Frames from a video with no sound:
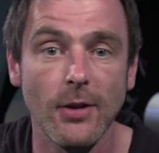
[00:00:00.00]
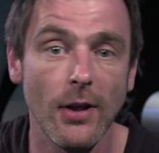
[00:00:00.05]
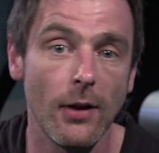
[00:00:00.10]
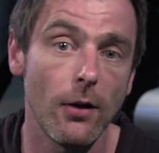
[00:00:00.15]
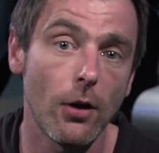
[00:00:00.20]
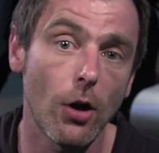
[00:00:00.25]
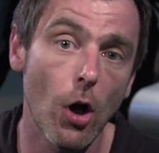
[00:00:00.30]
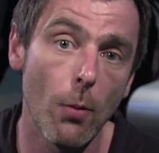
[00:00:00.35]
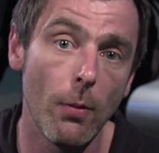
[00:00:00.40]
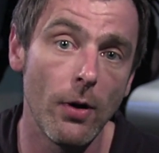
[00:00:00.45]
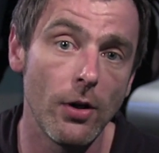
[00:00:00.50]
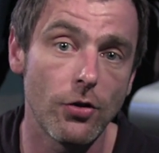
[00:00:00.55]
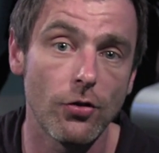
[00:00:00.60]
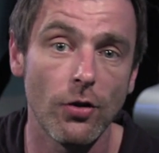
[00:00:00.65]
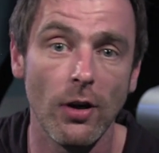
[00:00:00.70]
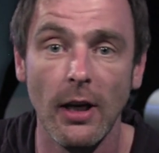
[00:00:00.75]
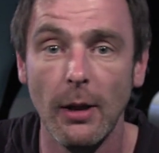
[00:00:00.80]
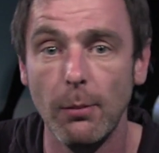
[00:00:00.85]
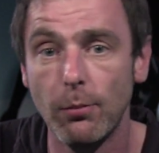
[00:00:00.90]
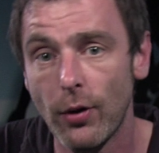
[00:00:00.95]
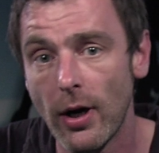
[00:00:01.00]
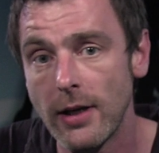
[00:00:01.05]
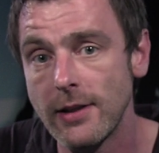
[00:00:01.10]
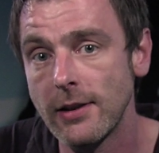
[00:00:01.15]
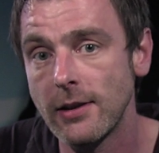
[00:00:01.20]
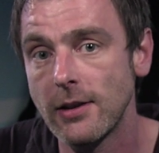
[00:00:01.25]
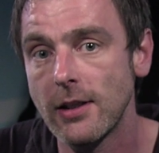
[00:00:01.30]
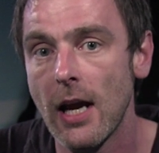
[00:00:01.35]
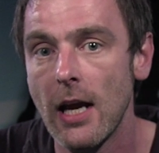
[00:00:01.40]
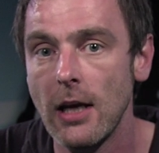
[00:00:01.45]
So the commentary,
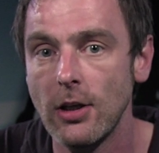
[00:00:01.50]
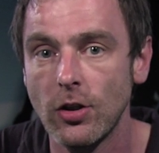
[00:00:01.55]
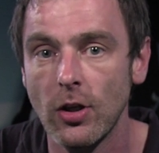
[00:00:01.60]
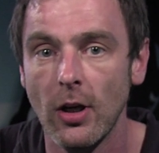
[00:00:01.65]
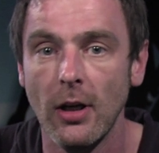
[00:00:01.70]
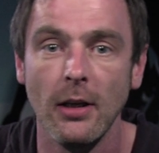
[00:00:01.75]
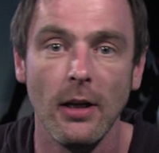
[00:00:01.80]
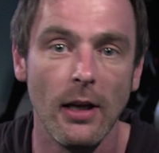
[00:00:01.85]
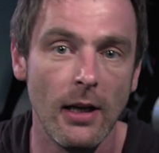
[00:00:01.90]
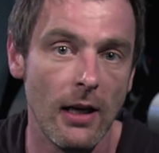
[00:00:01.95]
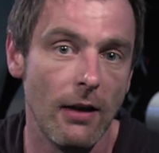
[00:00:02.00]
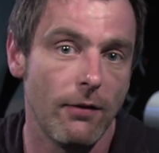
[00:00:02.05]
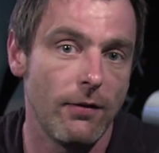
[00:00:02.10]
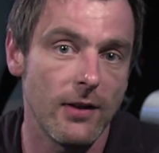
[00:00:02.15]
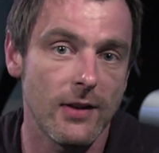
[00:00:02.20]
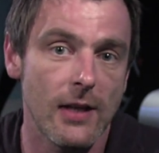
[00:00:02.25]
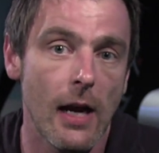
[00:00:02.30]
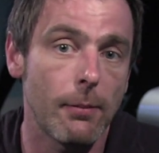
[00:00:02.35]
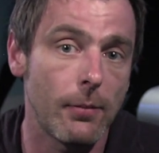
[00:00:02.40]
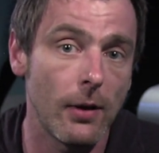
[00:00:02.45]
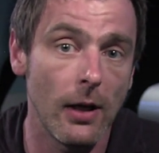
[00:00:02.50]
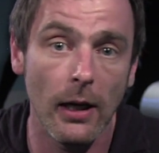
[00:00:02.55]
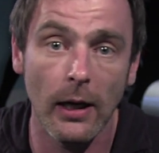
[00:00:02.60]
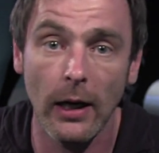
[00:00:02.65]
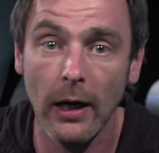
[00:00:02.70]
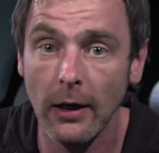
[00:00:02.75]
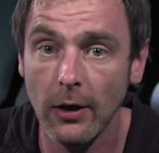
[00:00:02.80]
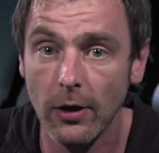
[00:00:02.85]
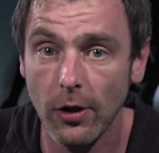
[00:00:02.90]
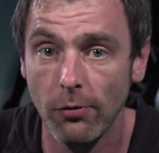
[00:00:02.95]
presentation, and if it's
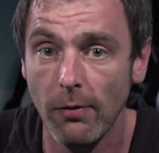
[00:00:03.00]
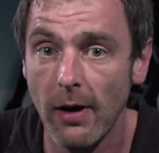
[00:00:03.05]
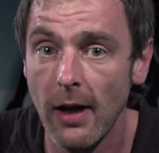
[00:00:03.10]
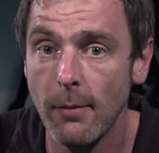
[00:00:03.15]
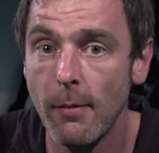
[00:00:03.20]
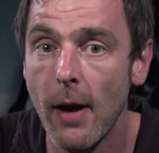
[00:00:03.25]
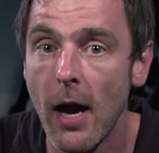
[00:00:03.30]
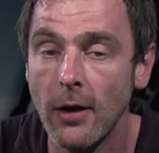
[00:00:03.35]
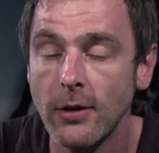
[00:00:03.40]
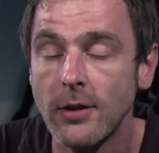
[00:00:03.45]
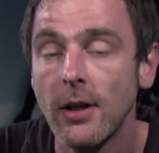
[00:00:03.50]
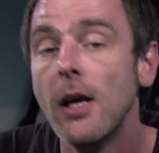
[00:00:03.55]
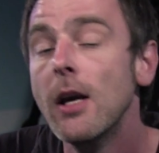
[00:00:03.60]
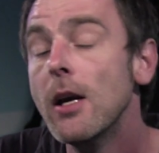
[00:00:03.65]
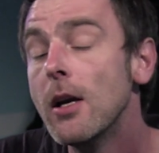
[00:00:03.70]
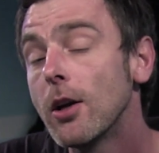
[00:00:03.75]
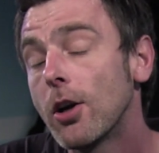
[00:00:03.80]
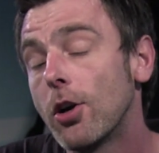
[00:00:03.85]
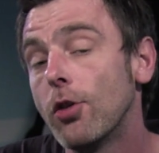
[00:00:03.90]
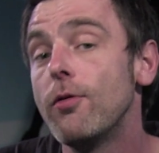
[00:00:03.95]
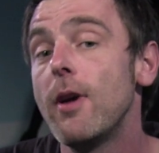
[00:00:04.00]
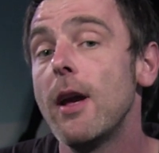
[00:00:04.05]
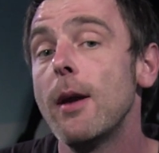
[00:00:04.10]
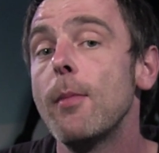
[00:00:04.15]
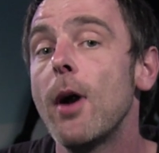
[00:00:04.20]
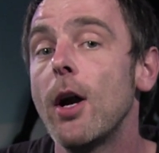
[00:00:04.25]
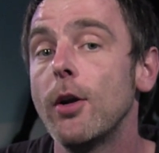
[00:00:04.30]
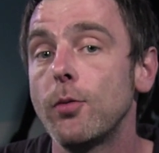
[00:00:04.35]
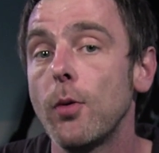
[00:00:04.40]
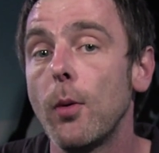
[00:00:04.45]
happening in career mode
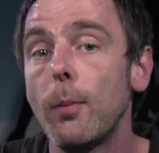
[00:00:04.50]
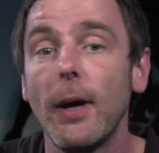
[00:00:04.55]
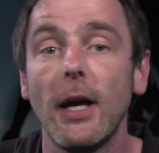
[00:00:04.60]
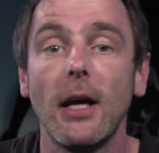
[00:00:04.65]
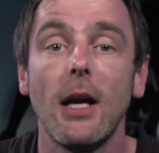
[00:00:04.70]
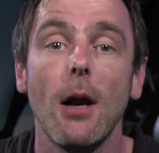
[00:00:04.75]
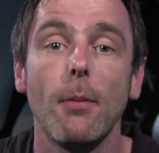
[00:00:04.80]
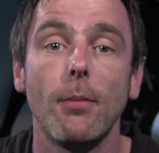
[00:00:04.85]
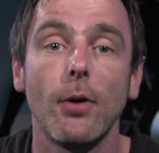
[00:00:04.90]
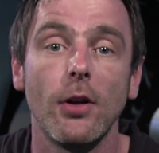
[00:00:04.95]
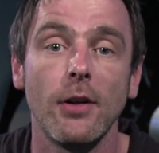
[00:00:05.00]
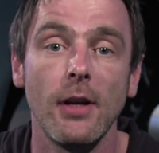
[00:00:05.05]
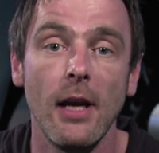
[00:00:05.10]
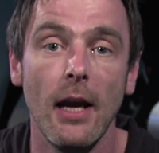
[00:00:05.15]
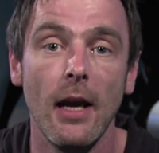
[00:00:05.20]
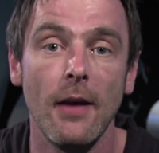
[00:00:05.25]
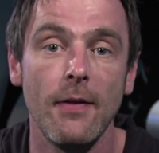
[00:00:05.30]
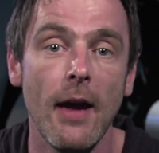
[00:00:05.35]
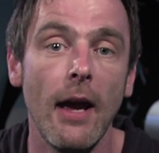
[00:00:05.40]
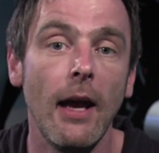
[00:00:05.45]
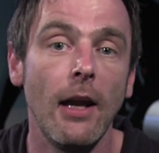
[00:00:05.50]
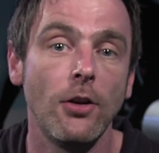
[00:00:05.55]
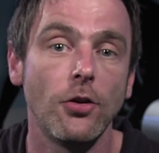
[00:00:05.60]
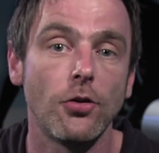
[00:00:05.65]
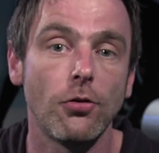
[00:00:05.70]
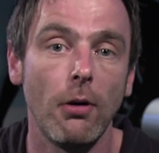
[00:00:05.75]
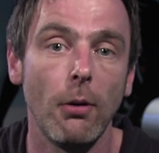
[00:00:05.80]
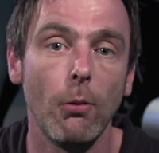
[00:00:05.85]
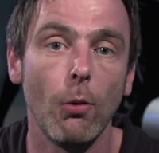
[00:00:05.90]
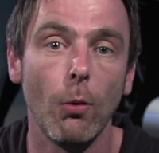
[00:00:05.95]
will pick up on it, and that
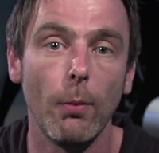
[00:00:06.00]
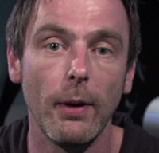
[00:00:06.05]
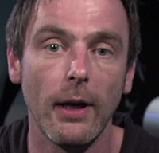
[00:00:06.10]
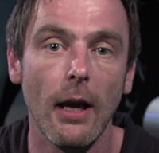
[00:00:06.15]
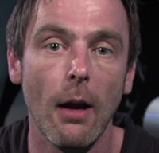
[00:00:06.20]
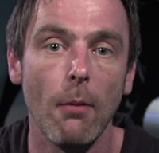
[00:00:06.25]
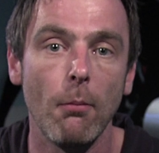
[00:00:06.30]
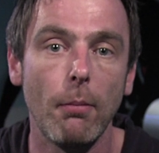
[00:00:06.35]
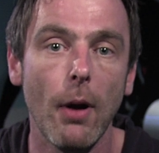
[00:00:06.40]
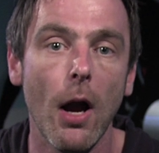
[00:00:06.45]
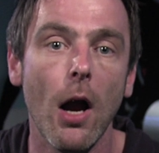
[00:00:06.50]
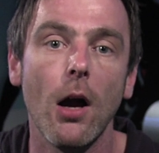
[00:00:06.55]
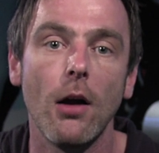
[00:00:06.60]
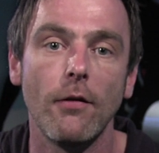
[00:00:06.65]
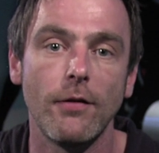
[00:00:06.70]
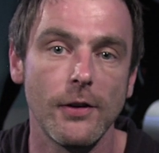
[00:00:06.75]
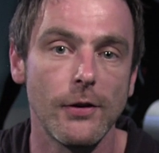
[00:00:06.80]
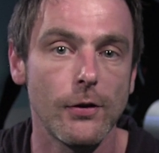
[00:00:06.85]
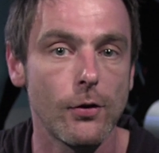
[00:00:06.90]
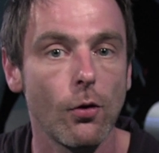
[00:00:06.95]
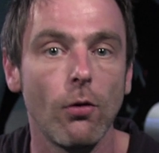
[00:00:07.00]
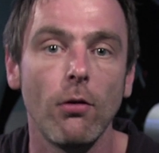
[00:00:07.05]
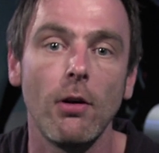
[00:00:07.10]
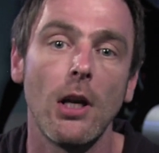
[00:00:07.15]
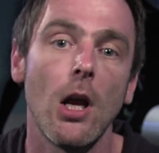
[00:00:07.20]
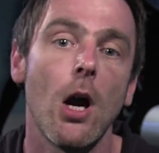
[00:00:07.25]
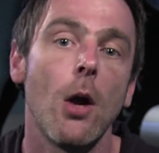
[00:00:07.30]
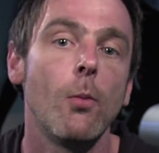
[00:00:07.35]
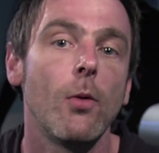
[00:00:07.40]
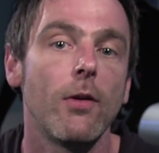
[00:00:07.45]
injury will become part of a
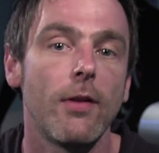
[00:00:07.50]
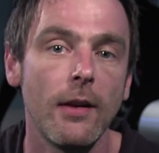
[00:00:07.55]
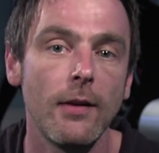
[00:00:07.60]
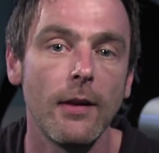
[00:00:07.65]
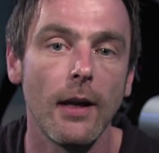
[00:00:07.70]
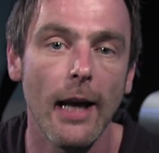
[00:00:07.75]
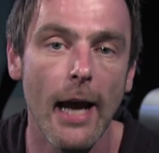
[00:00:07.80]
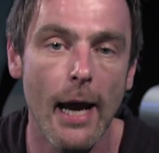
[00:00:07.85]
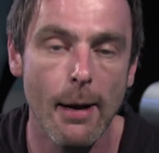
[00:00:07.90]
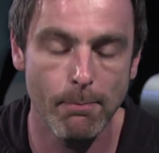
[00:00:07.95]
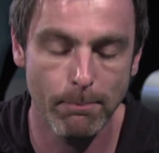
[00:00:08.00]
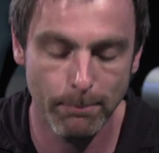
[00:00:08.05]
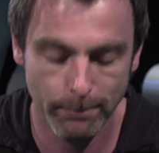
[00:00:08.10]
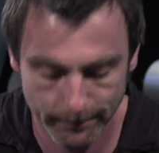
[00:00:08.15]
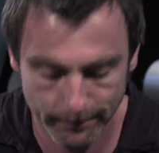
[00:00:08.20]
storyline within the game.